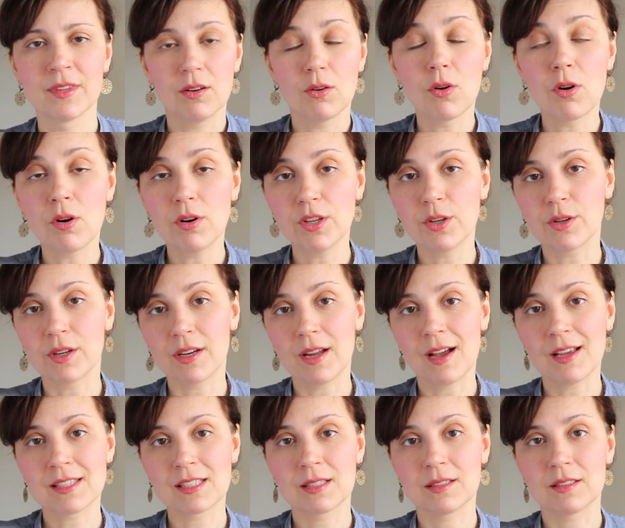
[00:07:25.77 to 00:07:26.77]
Or you can
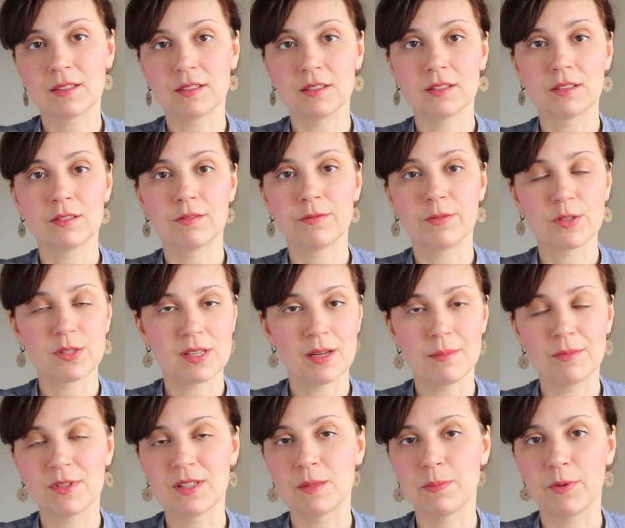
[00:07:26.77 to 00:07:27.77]
ask her for
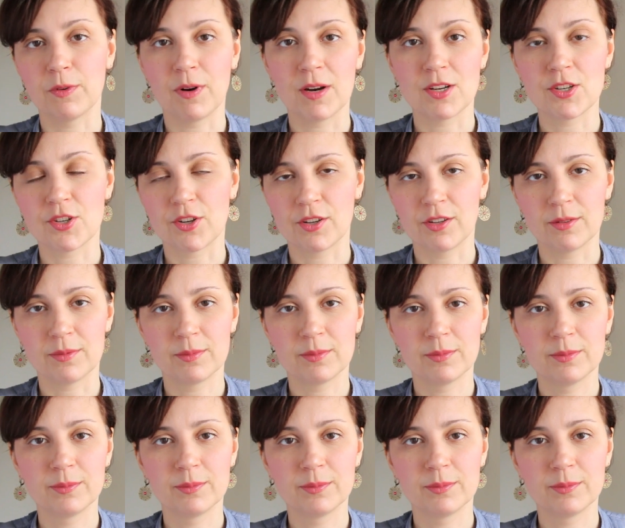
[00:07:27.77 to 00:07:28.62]
some inspiration.